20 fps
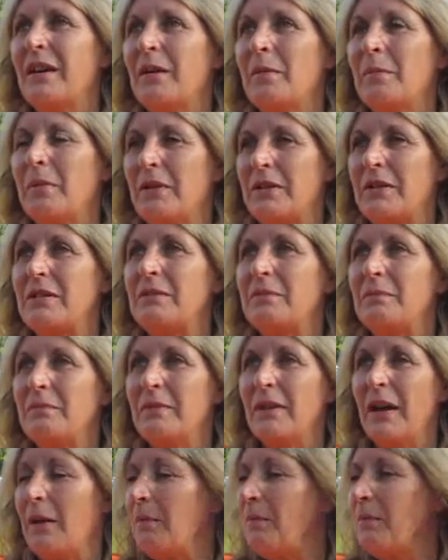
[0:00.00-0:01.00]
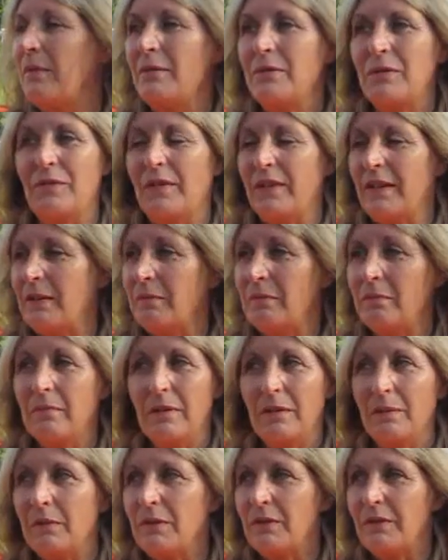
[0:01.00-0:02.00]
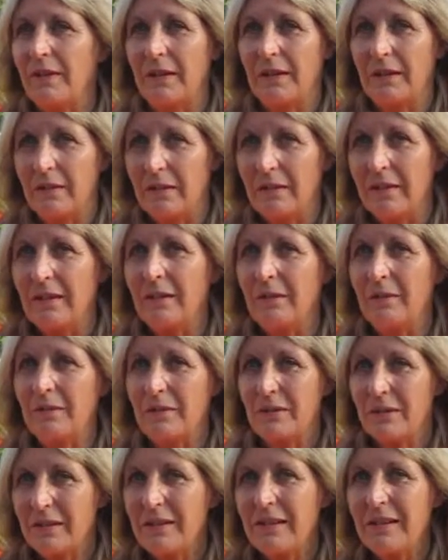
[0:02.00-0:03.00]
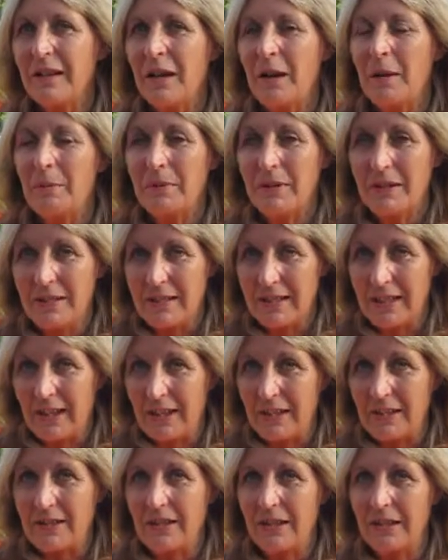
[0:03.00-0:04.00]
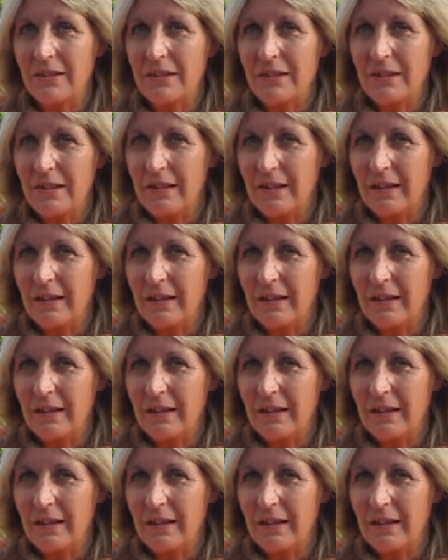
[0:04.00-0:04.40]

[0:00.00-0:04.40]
But yeah, it was fine, and I was pleased to get it done,